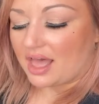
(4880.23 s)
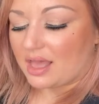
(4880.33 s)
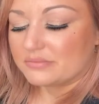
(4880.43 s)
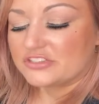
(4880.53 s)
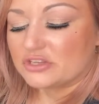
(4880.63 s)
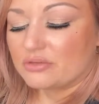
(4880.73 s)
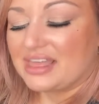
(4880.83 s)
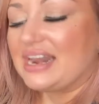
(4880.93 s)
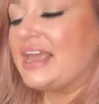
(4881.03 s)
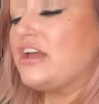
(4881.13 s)
So
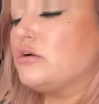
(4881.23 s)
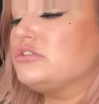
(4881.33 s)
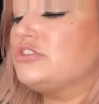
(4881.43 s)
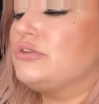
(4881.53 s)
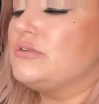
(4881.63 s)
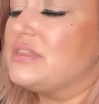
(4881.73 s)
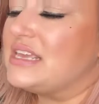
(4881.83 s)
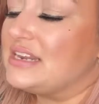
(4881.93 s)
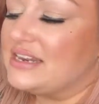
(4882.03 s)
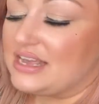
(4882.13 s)
then I go to
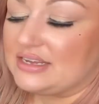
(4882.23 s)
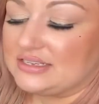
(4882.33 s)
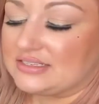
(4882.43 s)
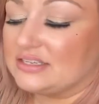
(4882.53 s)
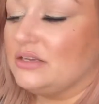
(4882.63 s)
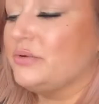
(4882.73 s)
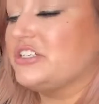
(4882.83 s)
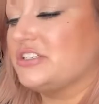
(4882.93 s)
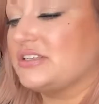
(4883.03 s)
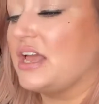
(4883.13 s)
the NYX, which
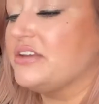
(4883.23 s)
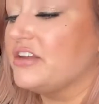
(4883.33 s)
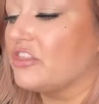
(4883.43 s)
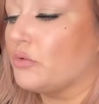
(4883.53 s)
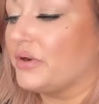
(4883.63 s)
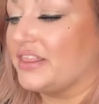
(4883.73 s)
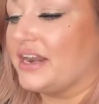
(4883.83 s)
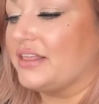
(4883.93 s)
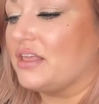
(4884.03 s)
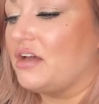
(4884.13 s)
is another one that
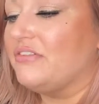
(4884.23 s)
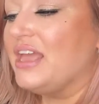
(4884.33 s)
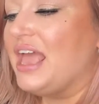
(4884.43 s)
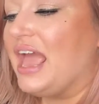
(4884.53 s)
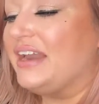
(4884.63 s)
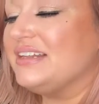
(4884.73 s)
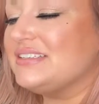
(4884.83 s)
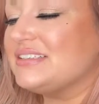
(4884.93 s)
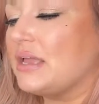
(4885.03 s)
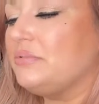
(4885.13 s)
I love, and
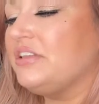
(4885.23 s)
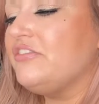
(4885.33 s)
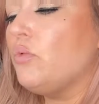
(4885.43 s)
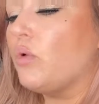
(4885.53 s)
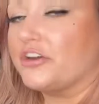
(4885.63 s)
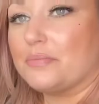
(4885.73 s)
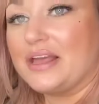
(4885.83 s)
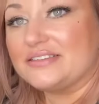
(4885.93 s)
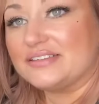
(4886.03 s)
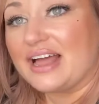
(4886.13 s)
it's, I believe, the Wonder
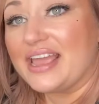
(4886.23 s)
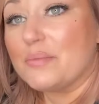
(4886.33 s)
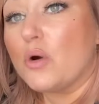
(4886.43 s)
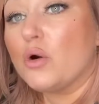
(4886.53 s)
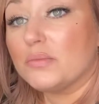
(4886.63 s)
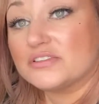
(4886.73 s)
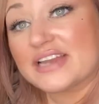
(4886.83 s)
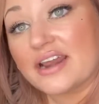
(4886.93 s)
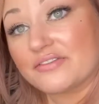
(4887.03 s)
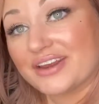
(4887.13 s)
Pencil. I am almost
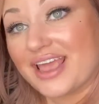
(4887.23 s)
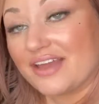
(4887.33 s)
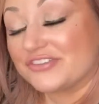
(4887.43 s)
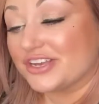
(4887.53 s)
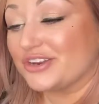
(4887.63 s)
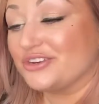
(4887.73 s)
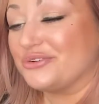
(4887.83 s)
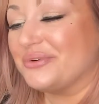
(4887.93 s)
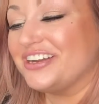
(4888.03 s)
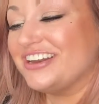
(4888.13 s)
out of it. I have to get a
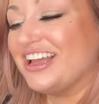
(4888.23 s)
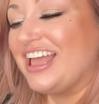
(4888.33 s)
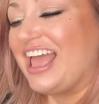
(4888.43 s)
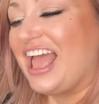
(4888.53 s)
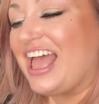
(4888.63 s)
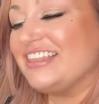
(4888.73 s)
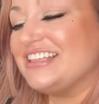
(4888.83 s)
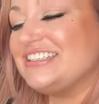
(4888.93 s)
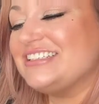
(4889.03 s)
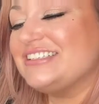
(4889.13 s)
new one. And
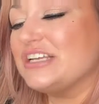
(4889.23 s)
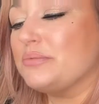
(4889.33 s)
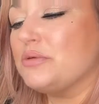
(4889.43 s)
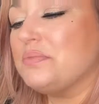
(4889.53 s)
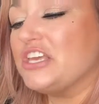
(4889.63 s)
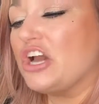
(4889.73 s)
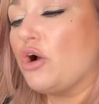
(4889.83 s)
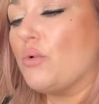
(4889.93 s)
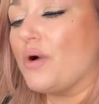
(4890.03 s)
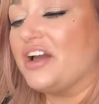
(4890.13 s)
this is
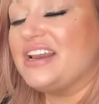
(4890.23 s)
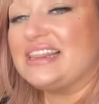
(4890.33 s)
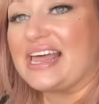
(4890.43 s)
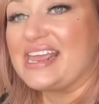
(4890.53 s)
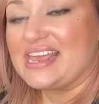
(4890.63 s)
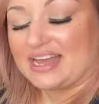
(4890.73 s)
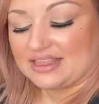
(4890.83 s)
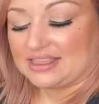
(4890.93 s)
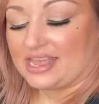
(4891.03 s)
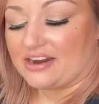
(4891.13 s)
WP01 Light and
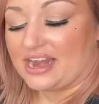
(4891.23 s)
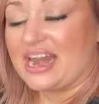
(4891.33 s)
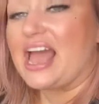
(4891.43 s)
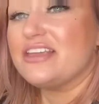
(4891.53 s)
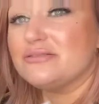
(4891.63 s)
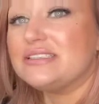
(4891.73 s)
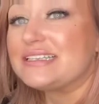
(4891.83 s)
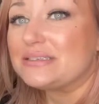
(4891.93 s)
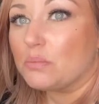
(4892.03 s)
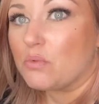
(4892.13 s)
Clear, and I use
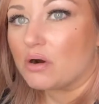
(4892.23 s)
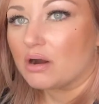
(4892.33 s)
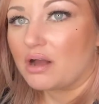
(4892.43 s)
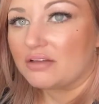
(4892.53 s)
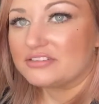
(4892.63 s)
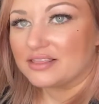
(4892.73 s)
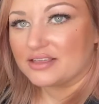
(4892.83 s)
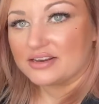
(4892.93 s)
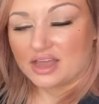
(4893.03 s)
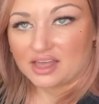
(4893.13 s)
this more often
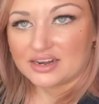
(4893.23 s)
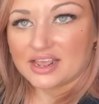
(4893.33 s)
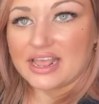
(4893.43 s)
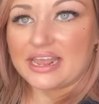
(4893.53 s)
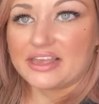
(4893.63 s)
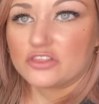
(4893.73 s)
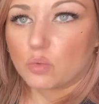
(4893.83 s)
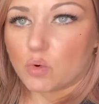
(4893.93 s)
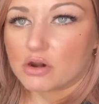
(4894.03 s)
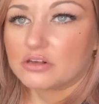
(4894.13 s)
than not in the
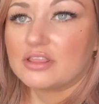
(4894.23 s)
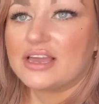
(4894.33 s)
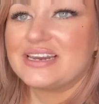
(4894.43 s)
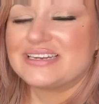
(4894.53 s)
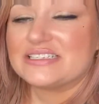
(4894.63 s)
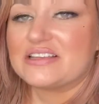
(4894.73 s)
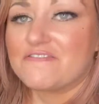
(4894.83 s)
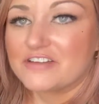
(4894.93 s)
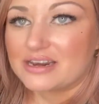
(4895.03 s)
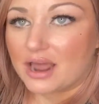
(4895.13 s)
waterline. It is
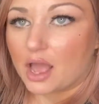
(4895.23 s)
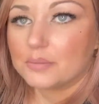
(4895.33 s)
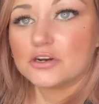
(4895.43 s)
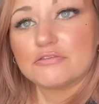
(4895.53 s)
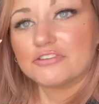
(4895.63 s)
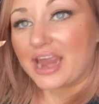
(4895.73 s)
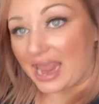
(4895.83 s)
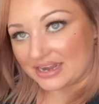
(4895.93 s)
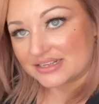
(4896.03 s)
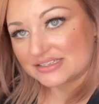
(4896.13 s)
phenomenal for
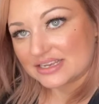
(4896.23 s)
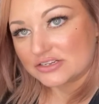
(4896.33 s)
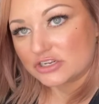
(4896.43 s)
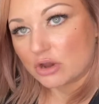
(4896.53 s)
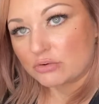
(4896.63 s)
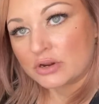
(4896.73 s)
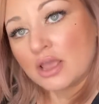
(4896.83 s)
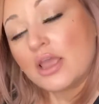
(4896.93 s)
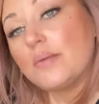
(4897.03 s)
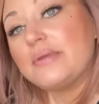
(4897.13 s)
any skin tone,
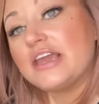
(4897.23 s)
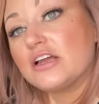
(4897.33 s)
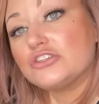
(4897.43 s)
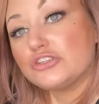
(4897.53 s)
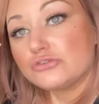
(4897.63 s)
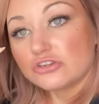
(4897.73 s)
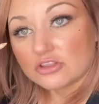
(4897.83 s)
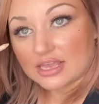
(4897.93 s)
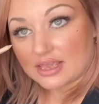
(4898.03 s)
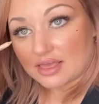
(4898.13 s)
because
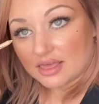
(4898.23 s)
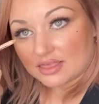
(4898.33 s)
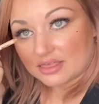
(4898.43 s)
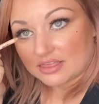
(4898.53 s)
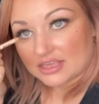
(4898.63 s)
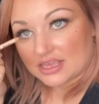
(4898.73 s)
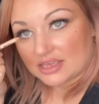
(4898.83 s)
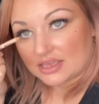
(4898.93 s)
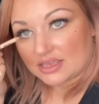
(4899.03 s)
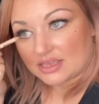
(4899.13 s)
usually
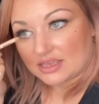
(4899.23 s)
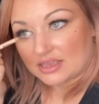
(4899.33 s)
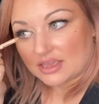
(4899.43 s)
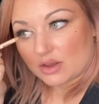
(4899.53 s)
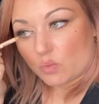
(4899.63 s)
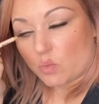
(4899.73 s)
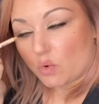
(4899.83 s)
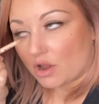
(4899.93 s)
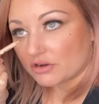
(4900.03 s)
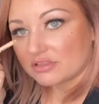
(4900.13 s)
the
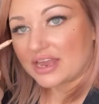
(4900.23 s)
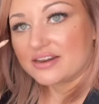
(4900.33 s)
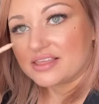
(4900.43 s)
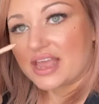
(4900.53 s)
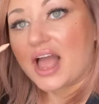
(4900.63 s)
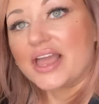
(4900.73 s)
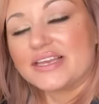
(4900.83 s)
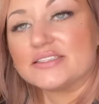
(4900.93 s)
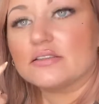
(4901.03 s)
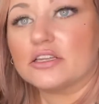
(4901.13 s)
waterline of the eye
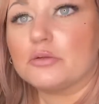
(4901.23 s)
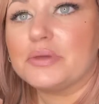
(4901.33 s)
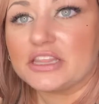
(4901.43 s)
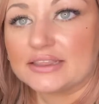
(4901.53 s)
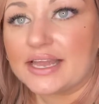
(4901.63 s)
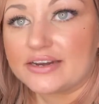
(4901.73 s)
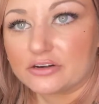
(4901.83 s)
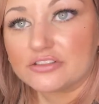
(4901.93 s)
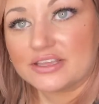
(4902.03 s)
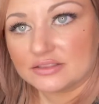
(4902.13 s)
is a little bit
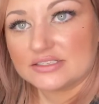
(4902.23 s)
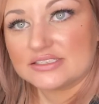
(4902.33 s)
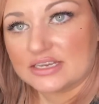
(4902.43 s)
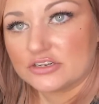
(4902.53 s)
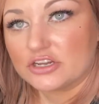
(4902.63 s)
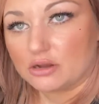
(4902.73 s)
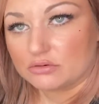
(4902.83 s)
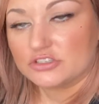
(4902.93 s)
lighter than the skin tone.